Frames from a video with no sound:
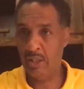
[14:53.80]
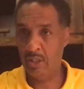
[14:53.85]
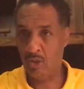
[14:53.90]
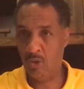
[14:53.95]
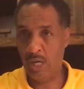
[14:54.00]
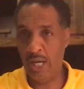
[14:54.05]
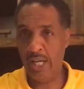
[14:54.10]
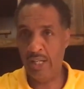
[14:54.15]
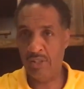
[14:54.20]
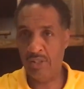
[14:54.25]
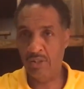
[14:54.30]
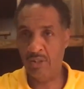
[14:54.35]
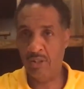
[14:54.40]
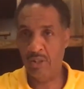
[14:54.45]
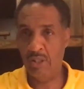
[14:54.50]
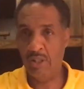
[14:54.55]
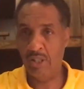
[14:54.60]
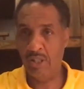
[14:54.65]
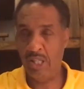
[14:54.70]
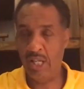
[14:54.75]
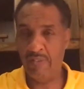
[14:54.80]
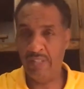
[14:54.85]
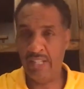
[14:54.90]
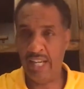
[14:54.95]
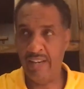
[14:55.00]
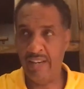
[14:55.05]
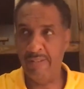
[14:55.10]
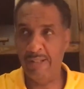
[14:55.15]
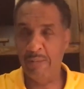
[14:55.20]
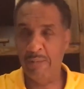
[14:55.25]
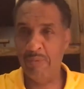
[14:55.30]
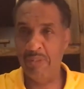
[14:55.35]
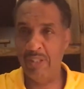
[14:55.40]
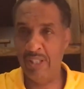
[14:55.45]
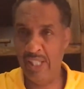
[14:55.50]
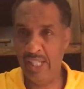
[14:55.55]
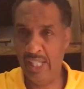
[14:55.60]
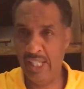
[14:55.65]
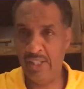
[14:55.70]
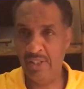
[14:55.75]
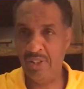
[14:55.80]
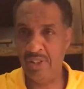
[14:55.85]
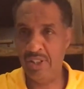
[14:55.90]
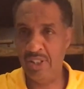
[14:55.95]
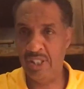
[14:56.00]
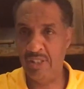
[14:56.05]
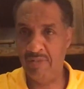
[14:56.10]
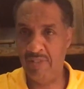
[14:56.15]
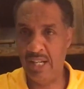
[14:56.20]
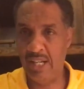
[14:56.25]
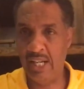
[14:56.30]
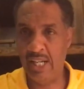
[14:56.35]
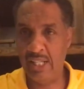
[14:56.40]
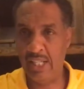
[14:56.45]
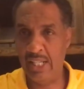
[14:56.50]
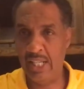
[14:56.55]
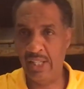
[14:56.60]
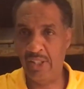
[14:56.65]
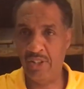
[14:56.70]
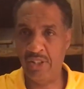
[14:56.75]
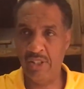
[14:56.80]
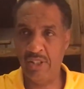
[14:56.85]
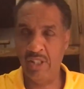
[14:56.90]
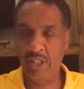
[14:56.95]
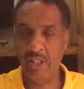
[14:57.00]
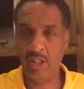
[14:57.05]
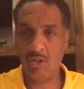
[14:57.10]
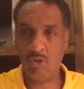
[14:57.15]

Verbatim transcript: Christ never gave up his divine nature.